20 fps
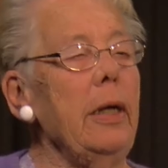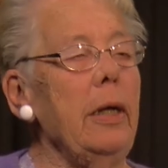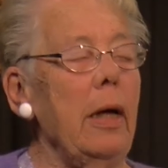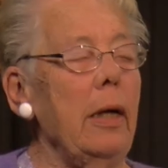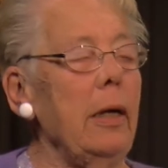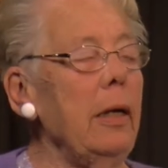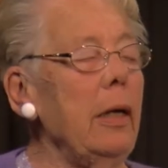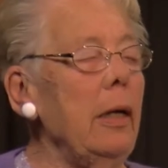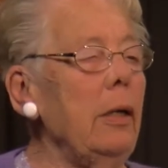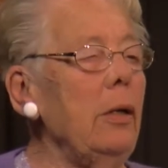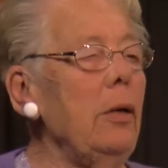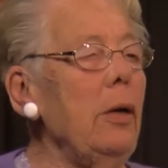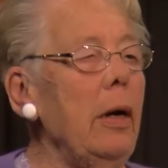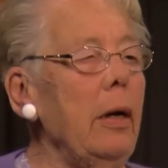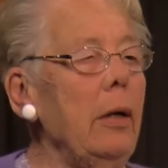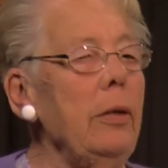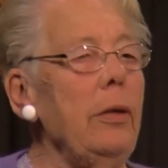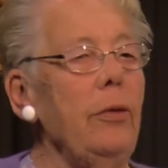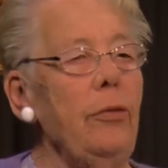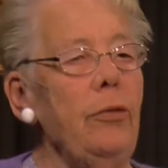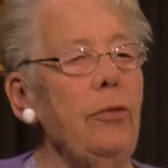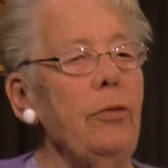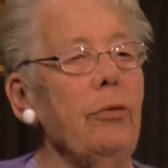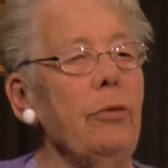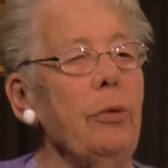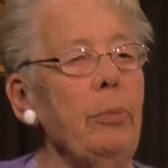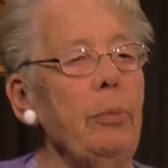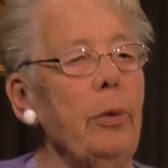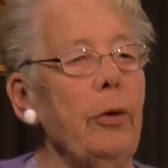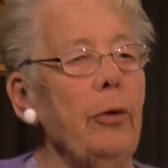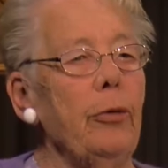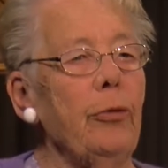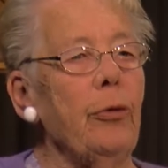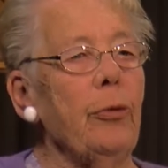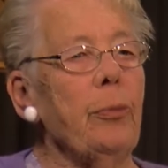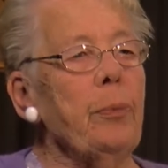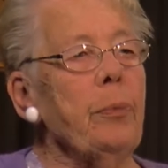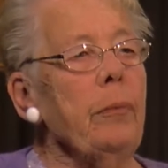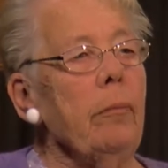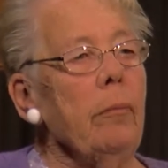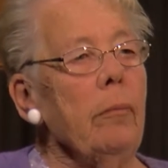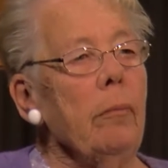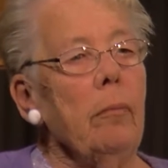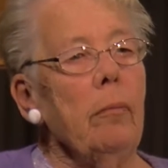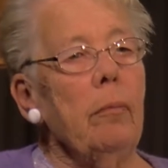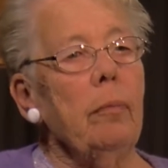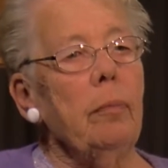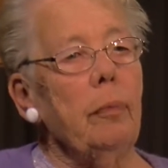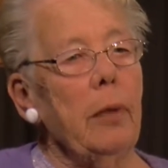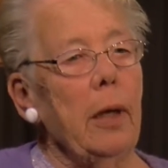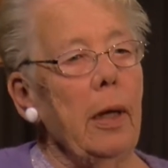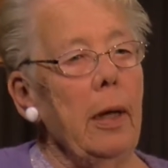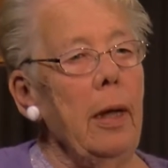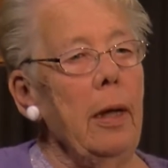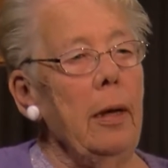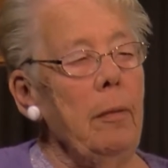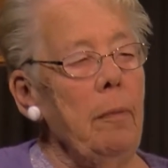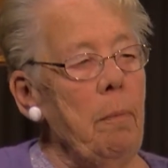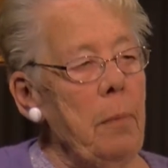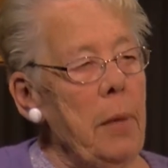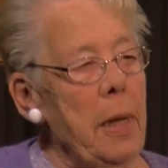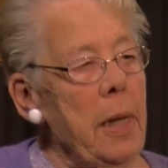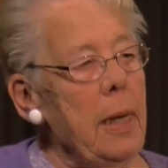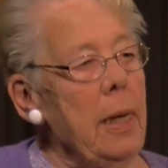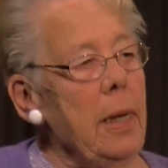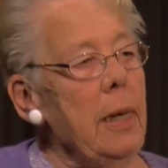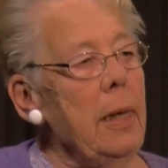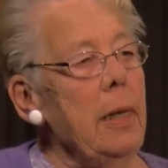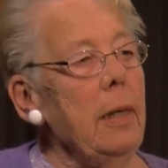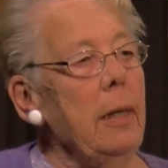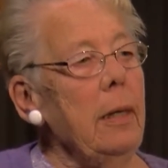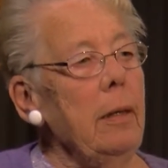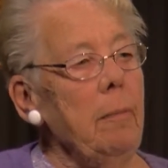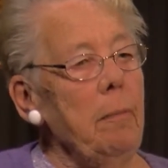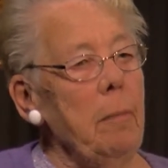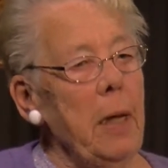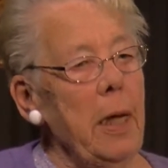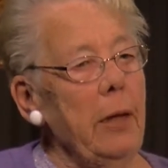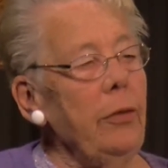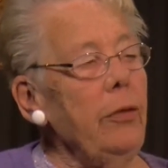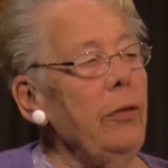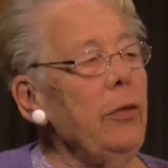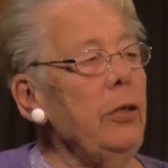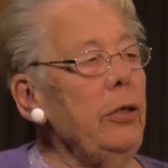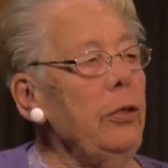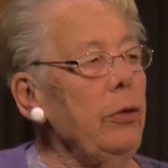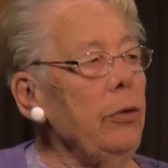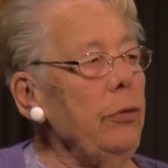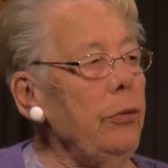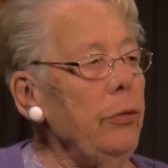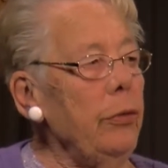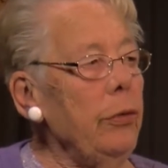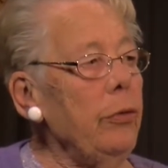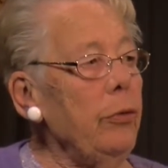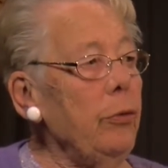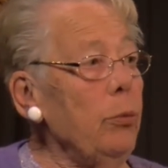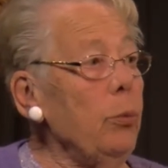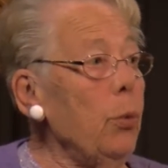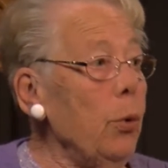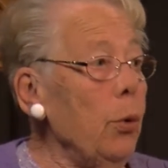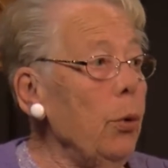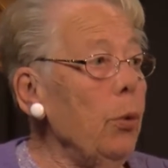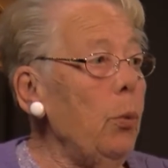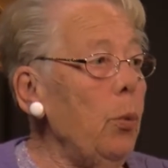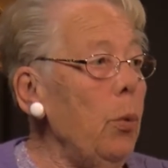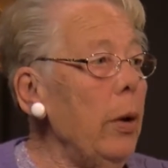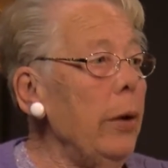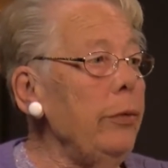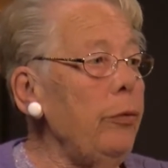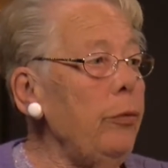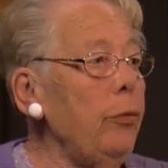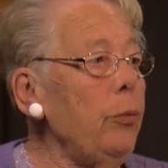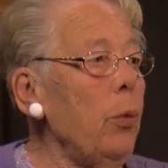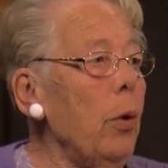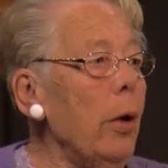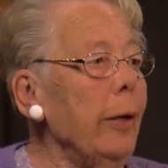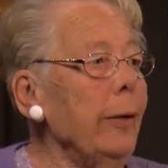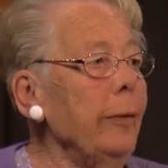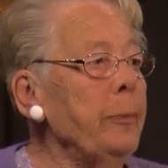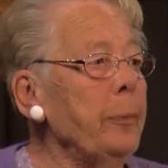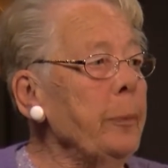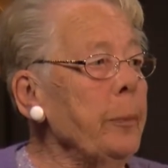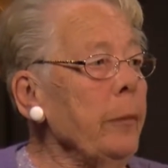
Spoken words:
I get a lot of history books. In Maine and Massachusetts were once one,